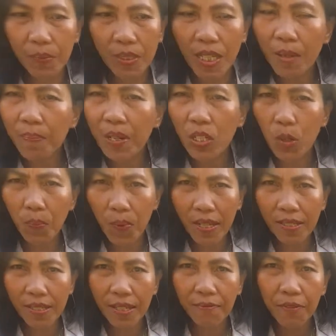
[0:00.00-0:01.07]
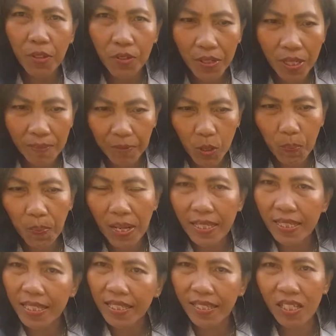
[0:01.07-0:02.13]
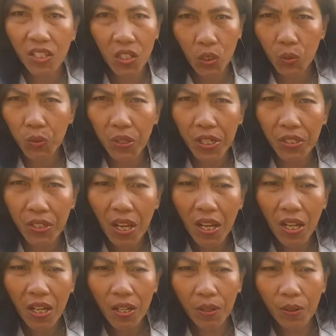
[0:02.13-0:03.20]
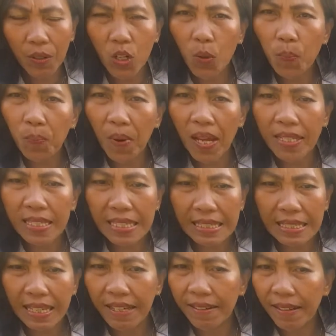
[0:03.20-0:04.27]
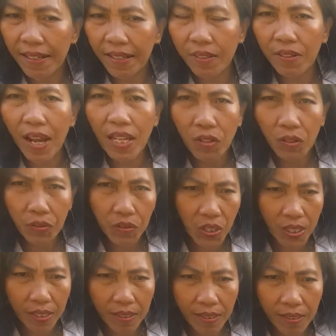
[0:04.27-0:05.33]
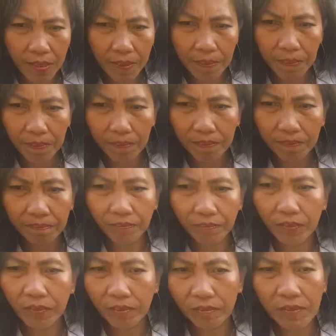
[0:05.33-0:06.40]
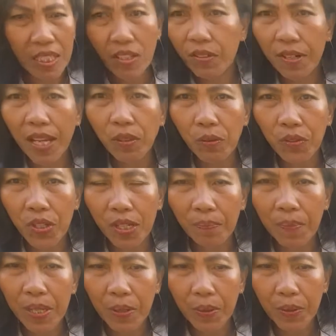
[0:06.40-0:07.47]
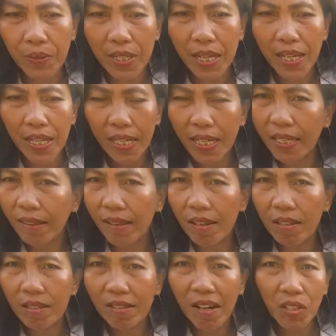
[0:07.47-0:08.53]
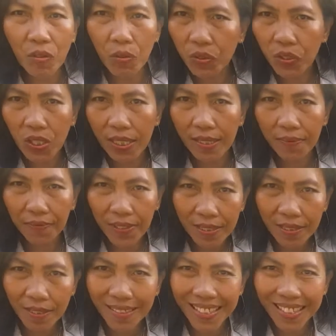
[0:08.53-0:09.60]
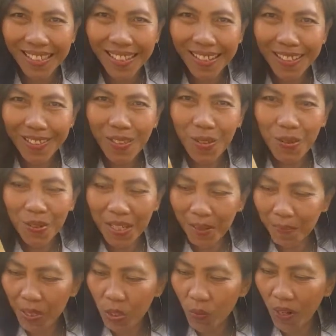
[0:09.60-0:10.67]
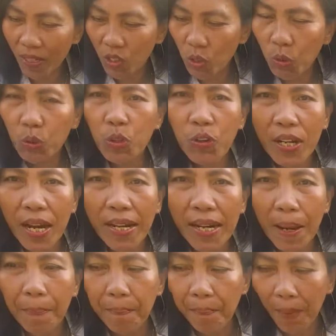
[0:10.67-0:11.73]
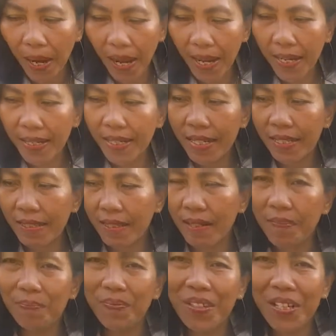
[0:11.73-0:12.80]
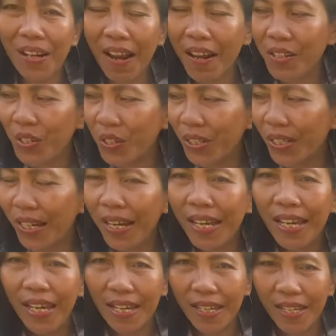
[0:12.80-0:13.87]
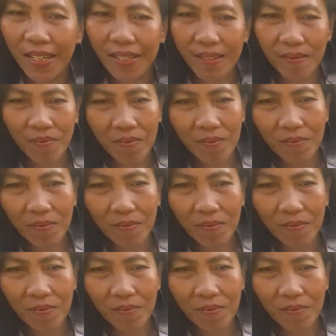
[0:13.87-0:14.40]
giving your plants. If your plants is in distress, or your plants need nitrogen, needs nitrogen because it is nitrogen deficiency, so give this one. So you can apply this fertilizer in